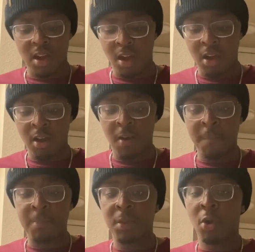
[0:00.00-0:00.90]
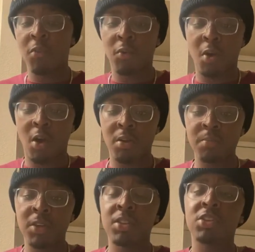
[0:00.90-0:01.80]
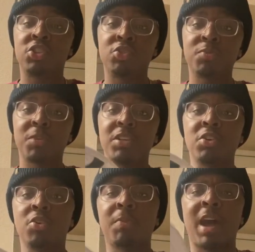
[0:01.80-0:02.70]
Overall, the shoe is pretty dope.